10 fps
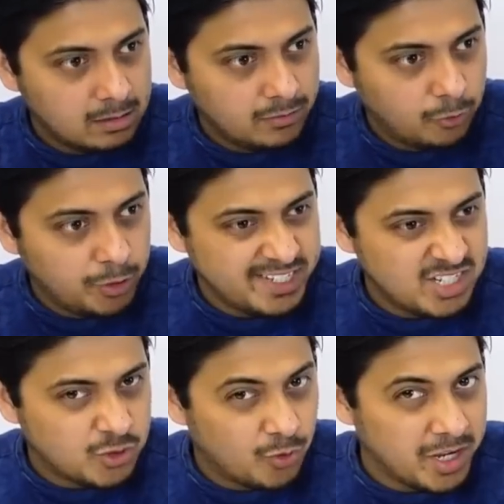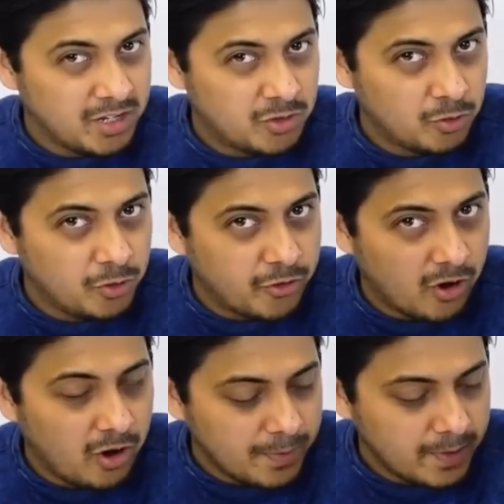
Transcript: the voltage is going to drop